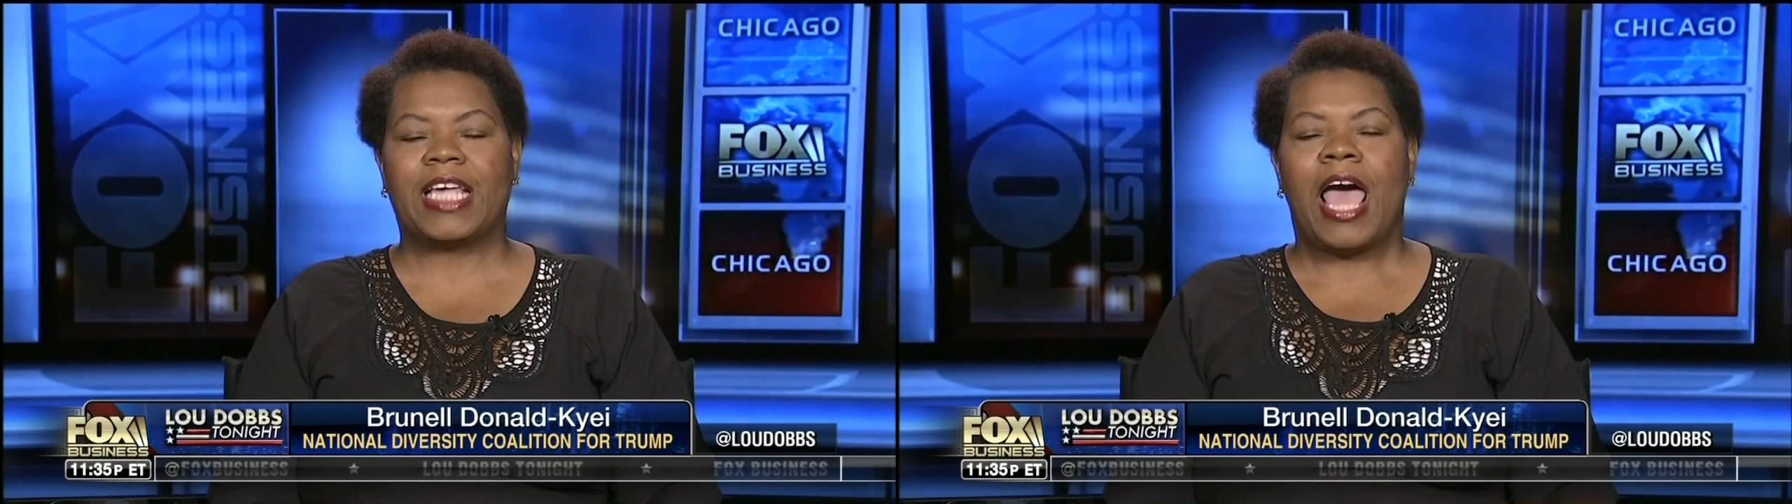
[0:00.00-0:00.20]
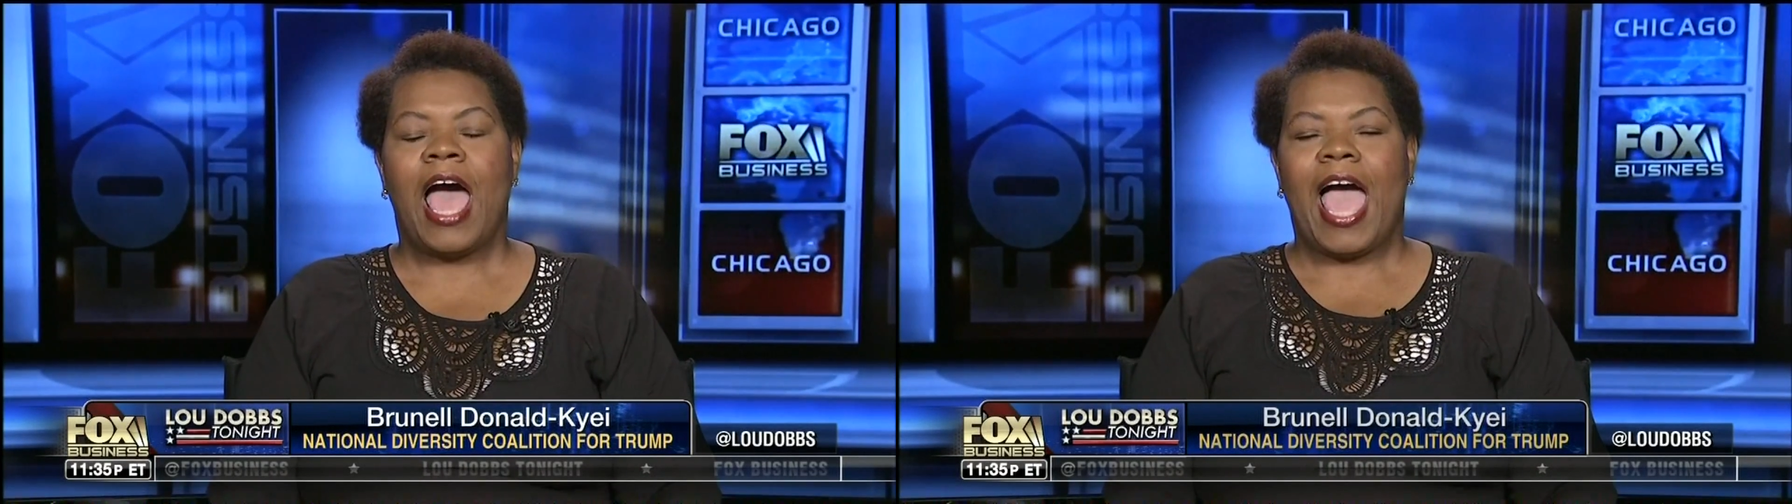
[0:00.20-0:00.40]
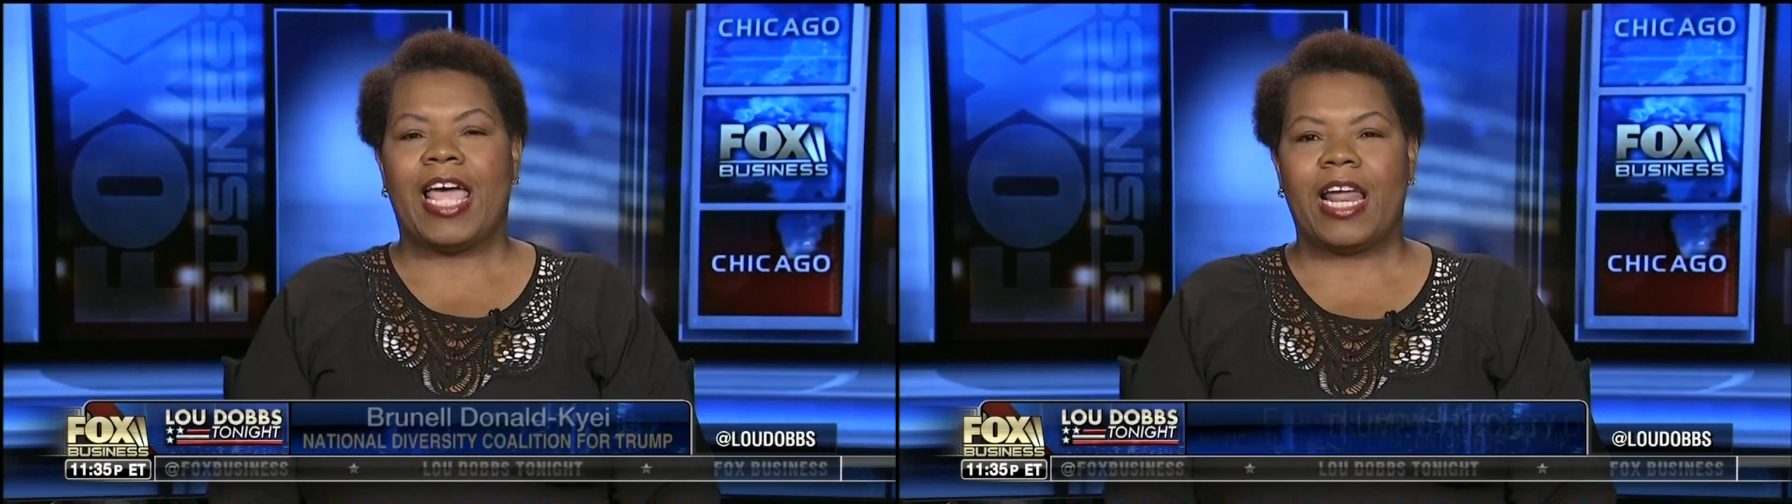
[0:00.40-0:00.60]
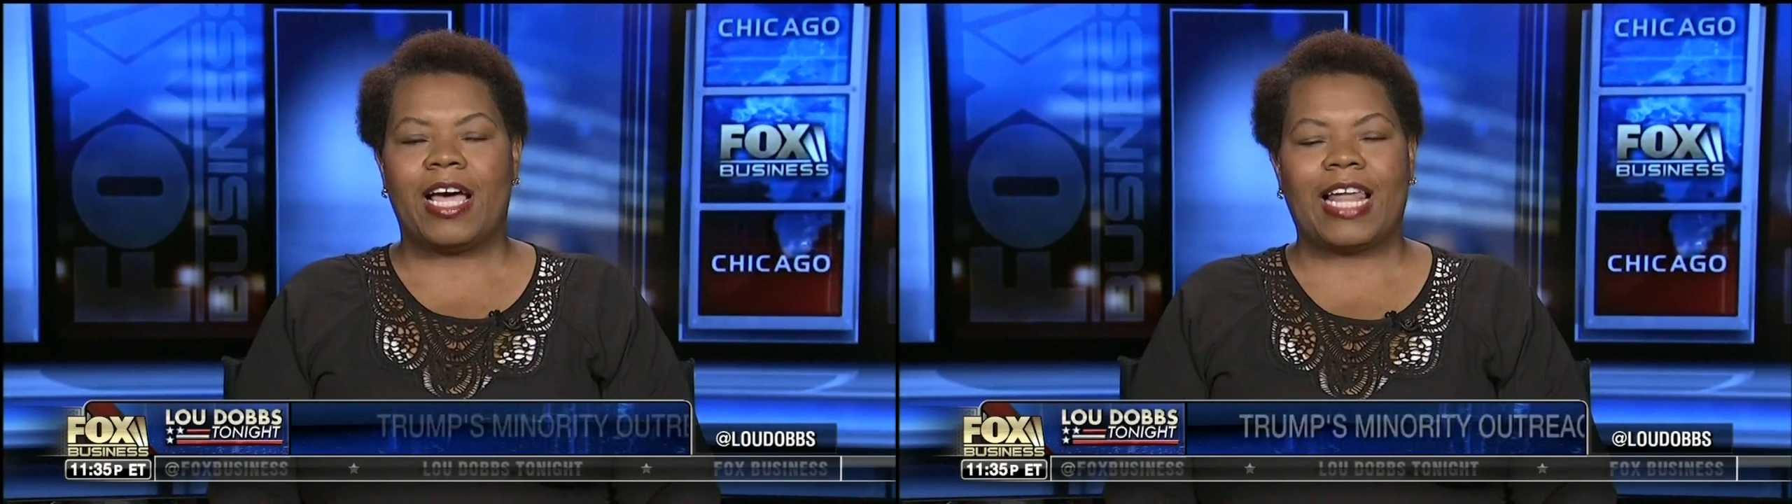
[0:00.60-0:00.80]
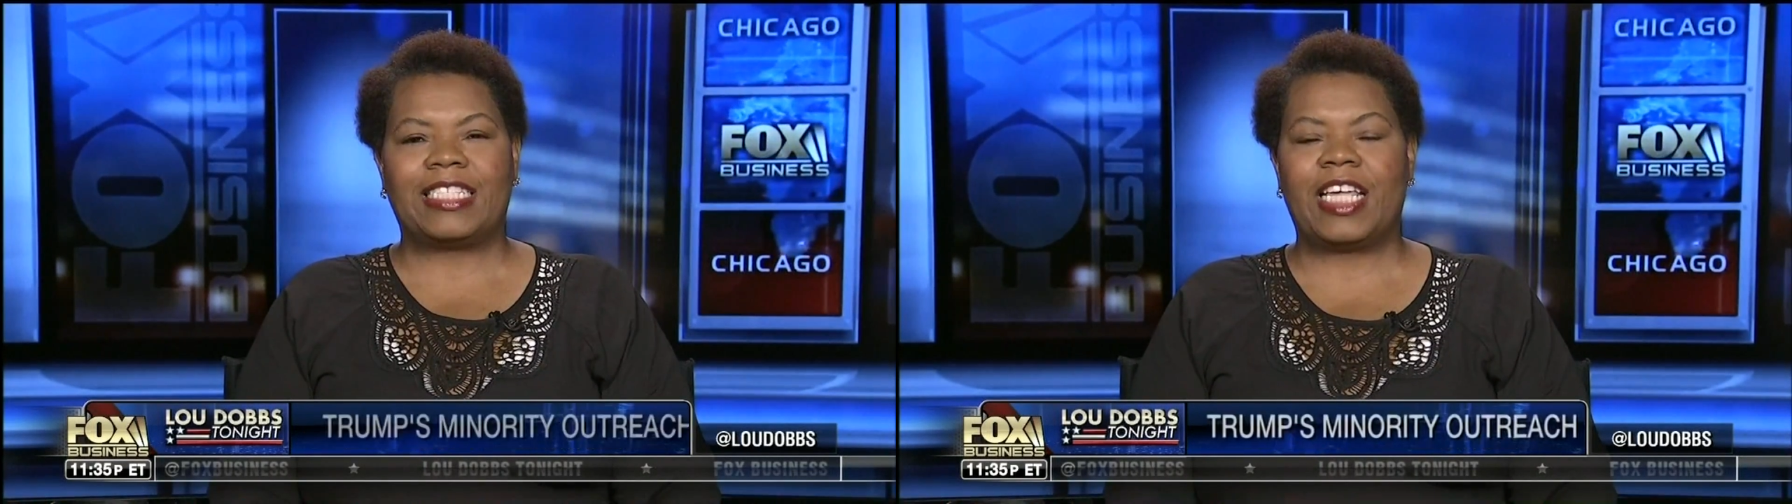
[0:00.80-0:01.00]
and
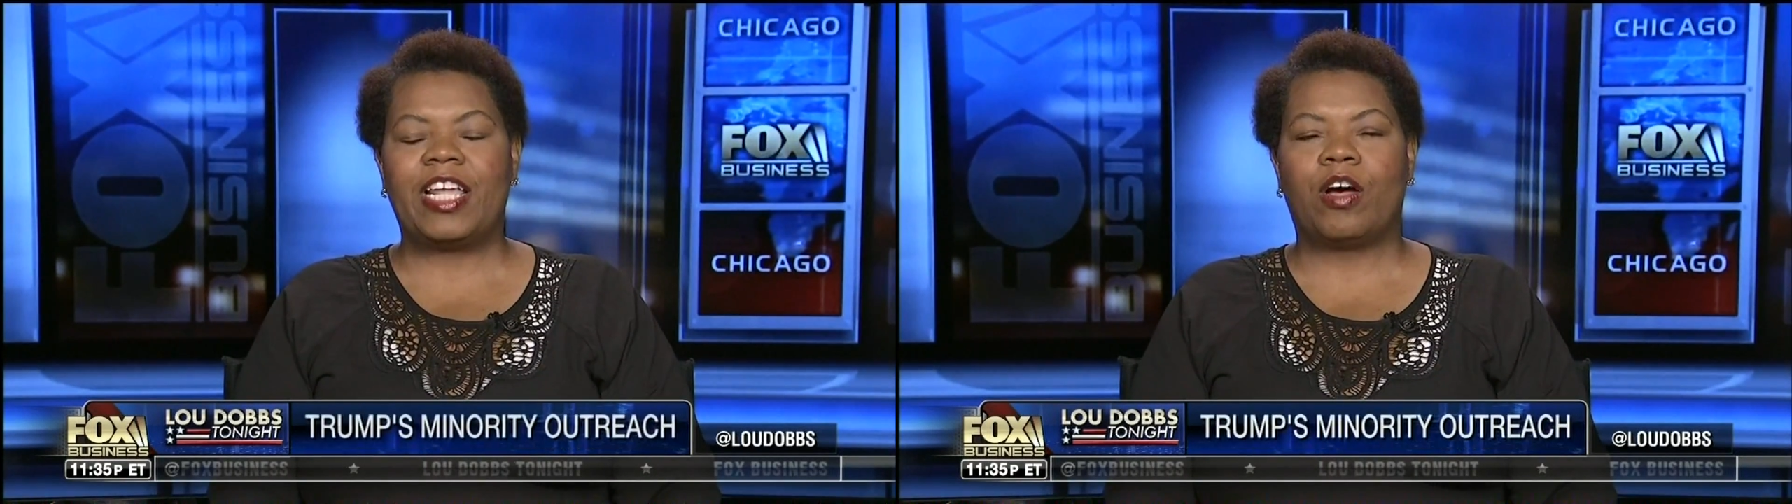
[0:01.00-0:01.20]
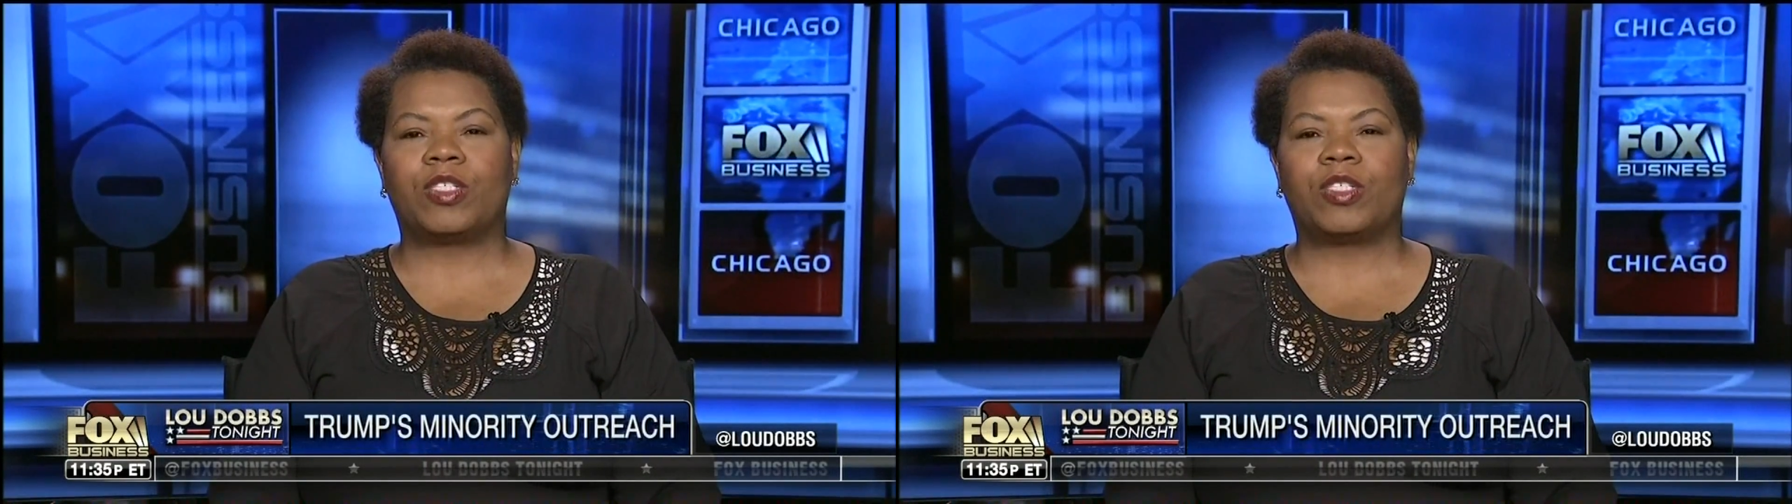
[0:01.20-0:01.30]
Latinos.